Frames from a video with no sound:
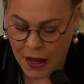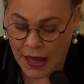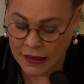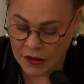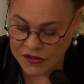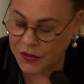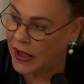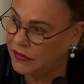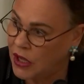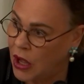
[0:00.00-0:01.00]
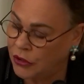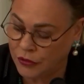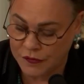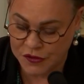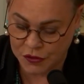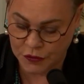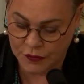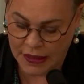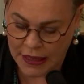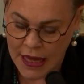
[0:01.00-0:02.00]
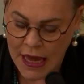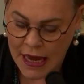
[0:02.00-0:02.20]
I also have the honor of serving